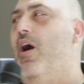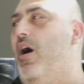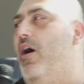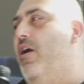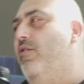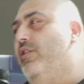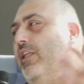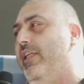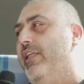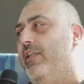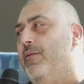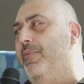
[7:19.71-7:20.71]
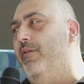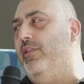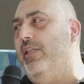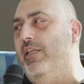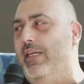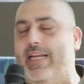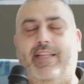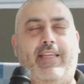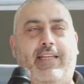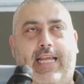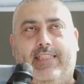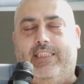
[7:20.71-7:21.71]
IoT, computing,
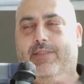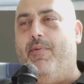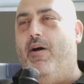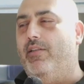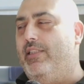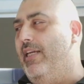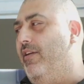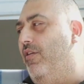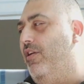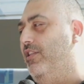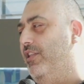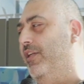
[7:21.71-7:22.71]
anything that's smart technology.